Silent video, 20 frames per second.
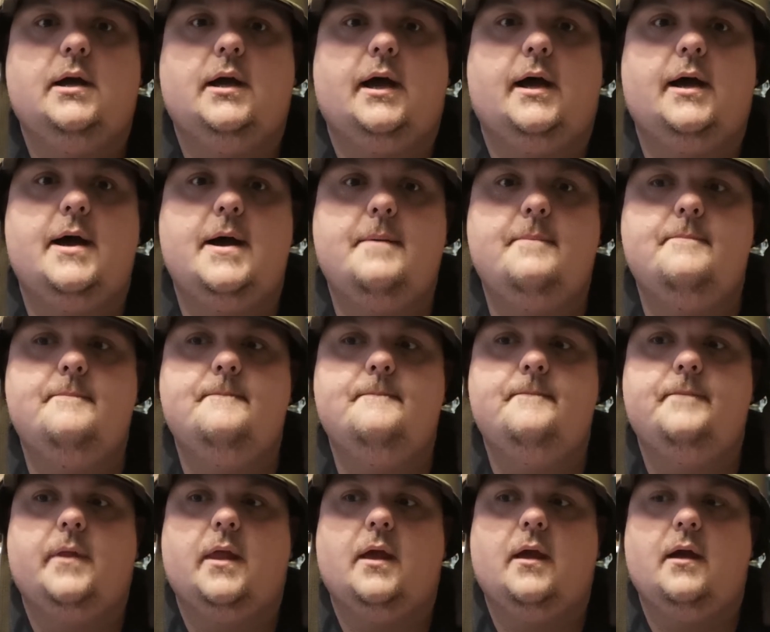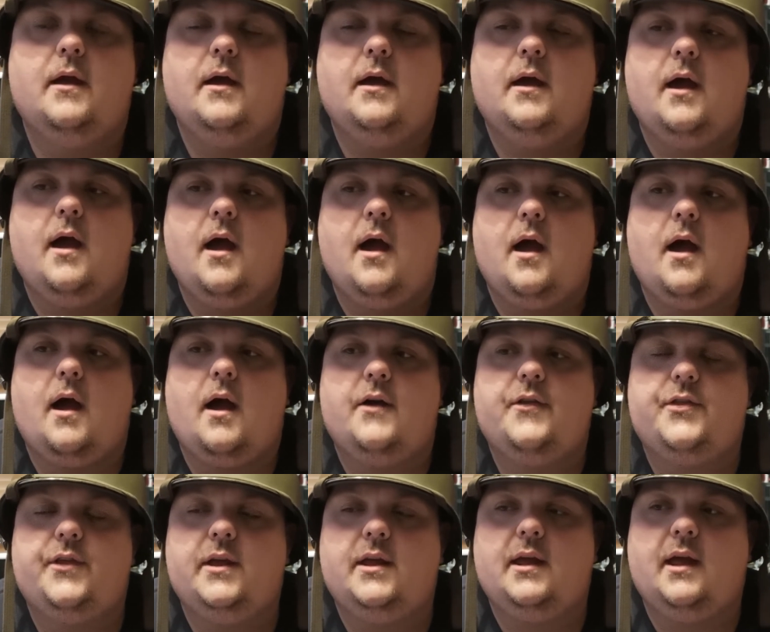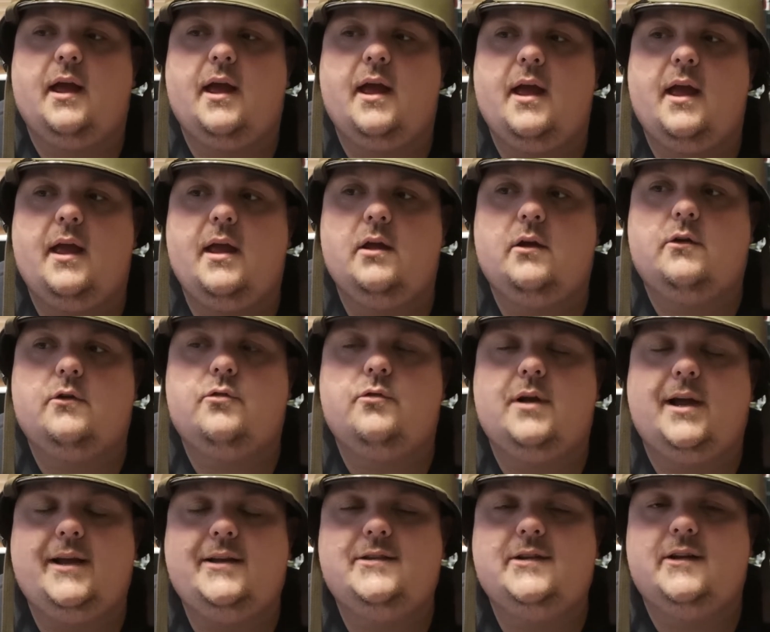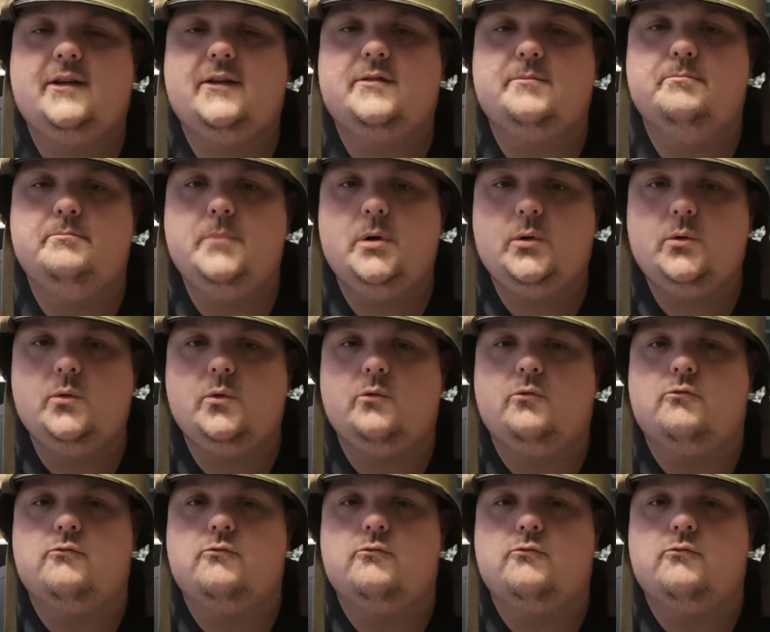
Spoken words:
I think it created its mood